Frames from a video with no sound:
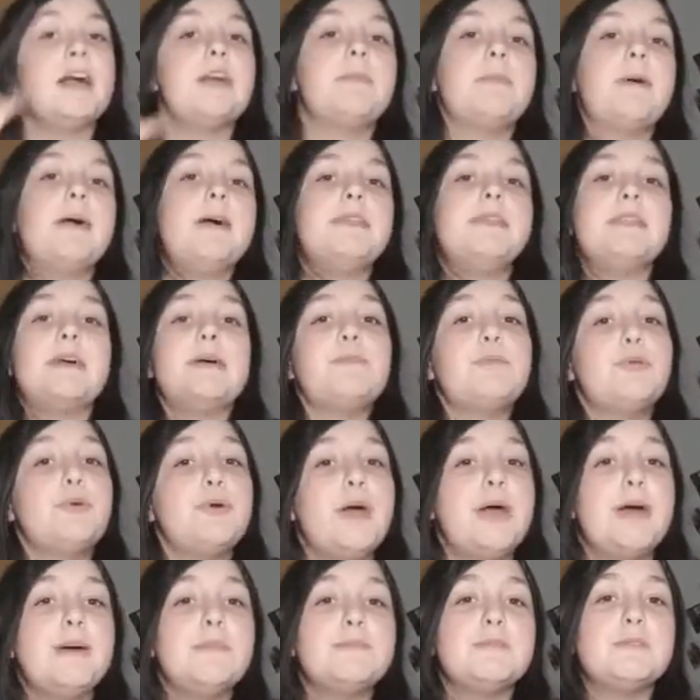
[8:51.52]
a back
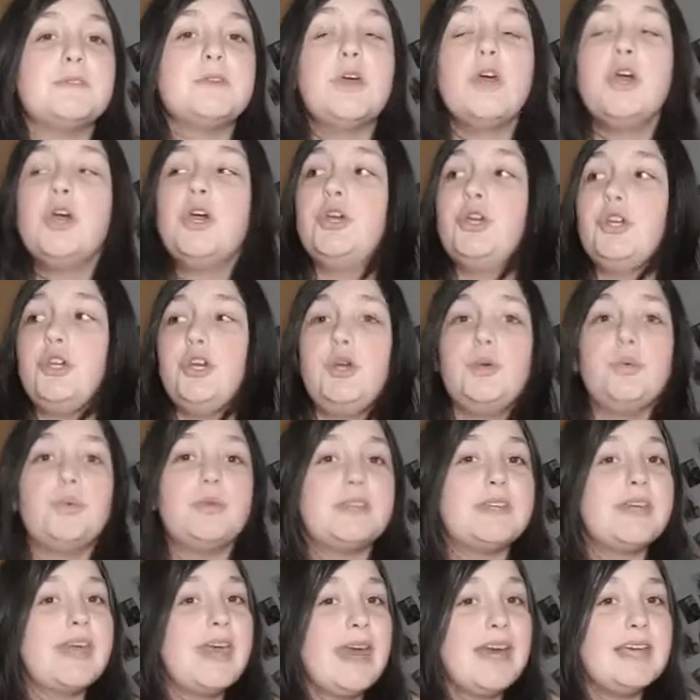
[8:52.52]
bend, and perhaps
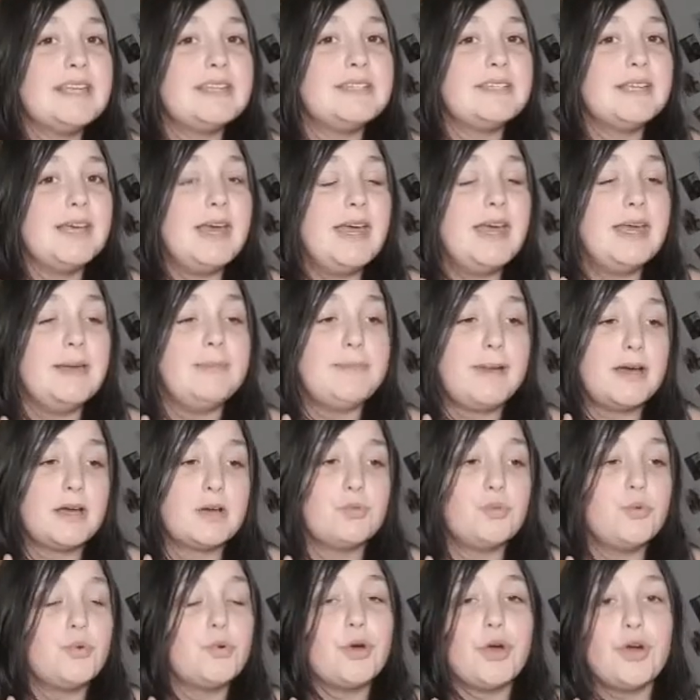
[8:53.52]
you would get
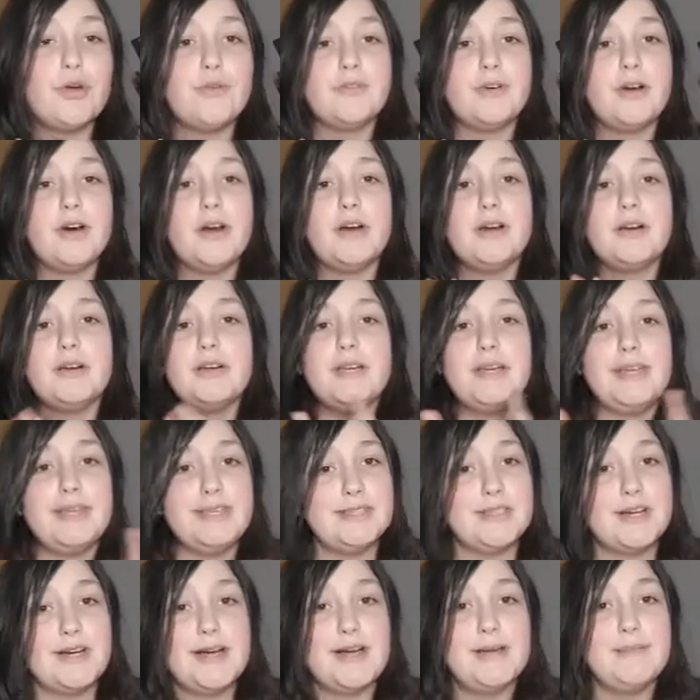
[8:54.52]
a back walkover
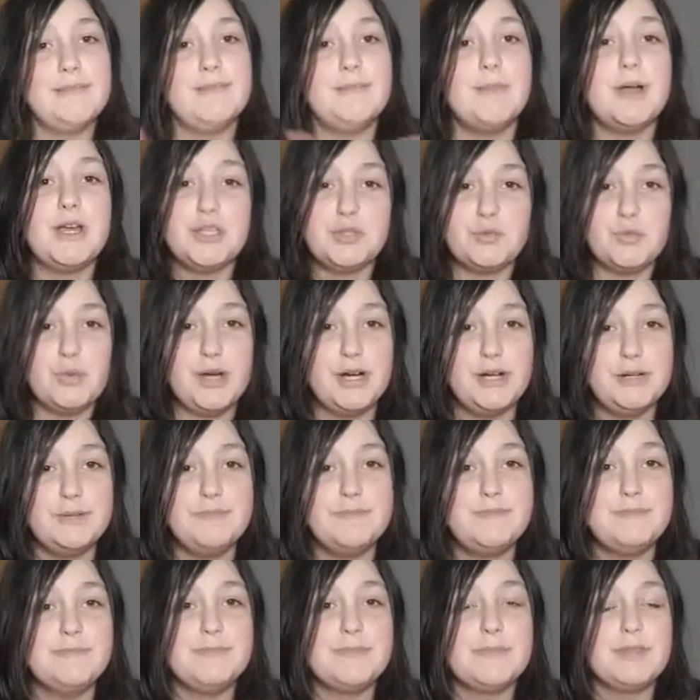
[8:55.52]
in time as
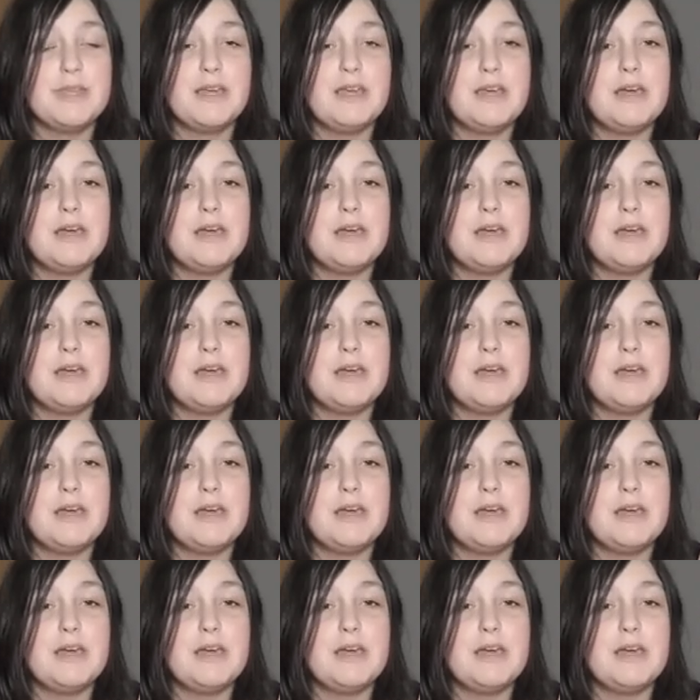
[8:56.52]
well.